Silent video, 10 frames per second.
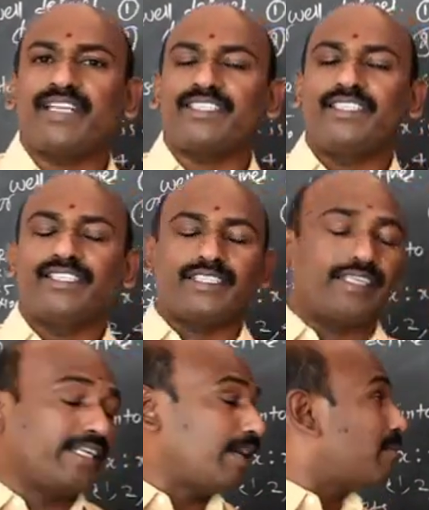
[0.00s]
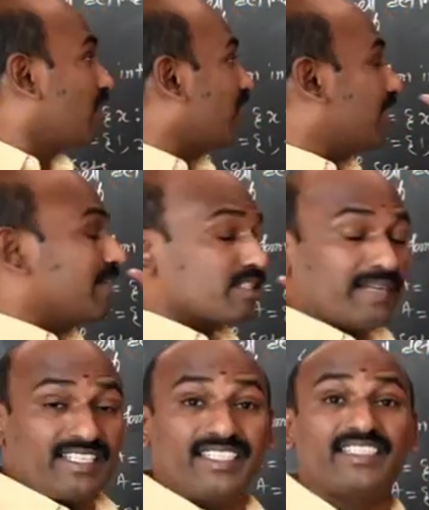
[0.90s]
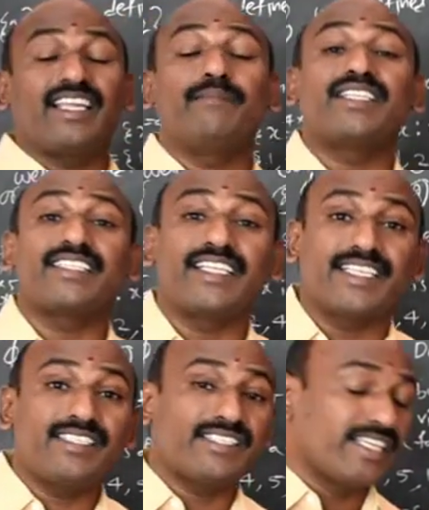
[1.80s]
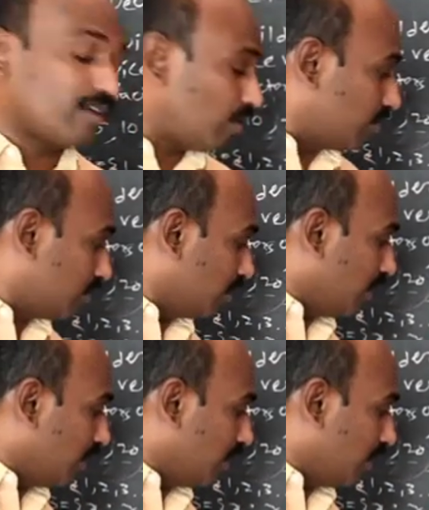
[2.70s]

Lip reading: elements present in the empty set is 0.